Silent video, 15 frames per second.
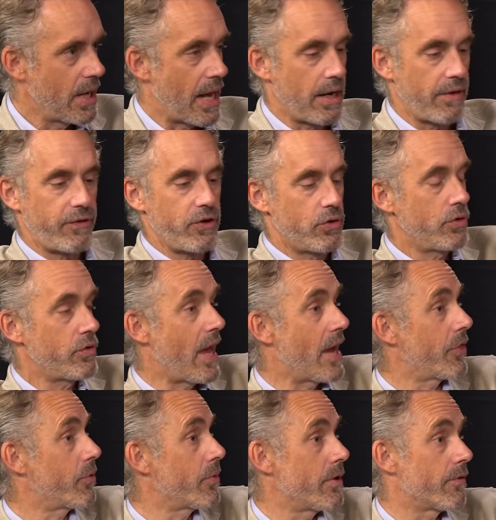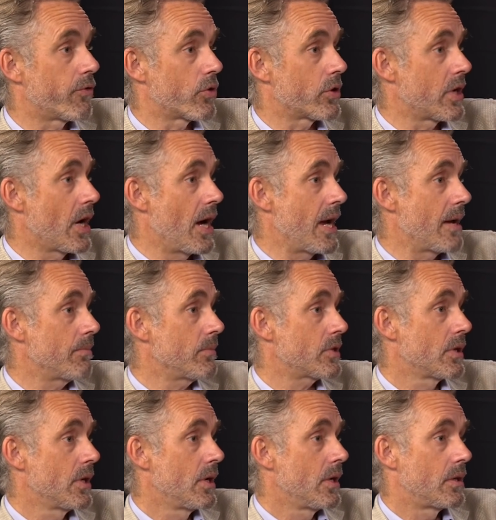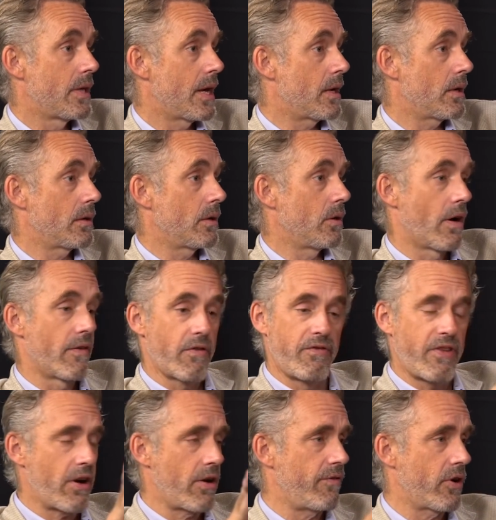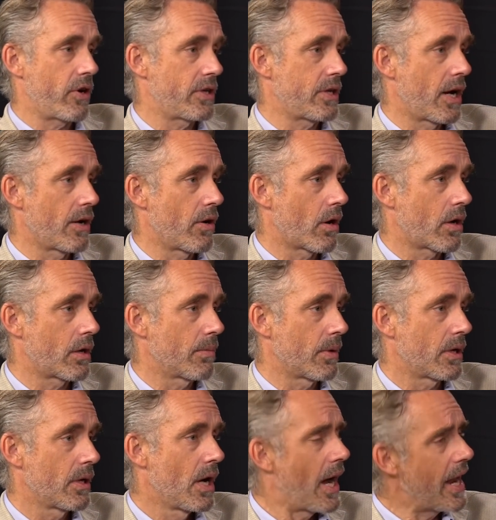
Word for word: And if you do that three or four times, then you have a very, very tight argument.